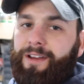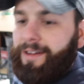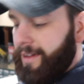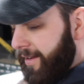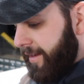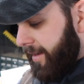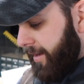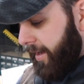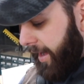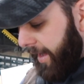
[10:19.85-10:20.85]
done.
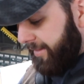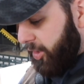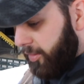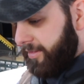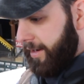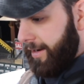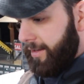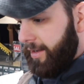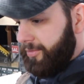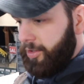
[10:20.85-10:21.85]
The only thing I
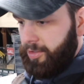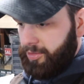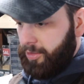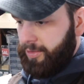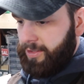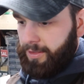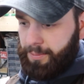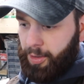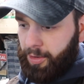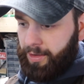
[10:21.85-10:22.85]
got left on the service
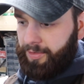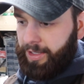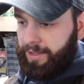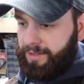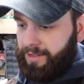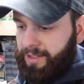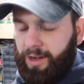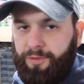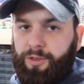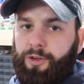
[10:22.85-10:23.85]
part of it is the
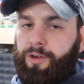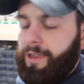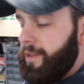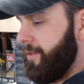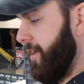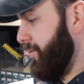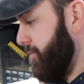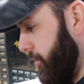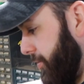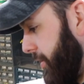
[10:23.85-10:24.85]
air filter and inline
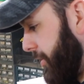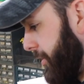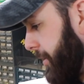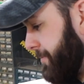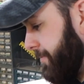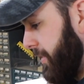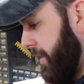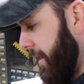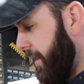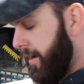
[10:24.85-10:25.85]
fuel filter
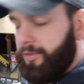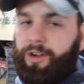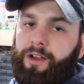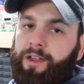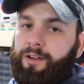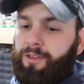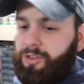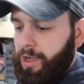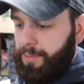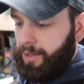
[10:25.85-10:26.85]
that I forgot down at the
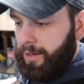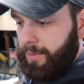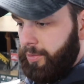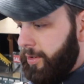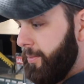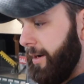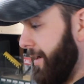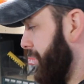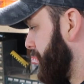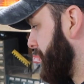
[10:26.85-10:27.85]
shop, and I'm not running back
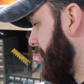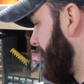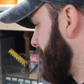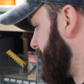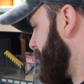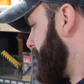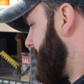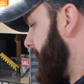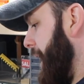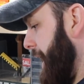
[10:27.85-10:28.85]
down there tonight.
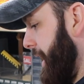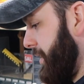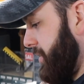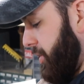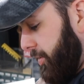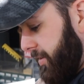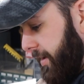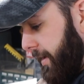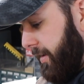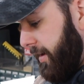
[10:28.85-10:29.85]
And the only
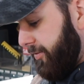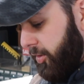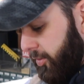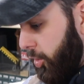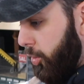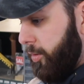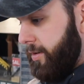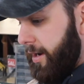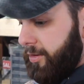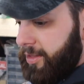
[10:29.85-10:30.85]
thing I got left on the whole
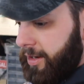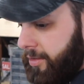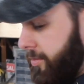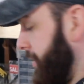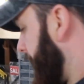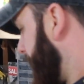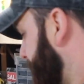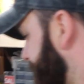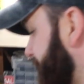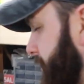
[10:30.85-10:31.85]
entire thing other than that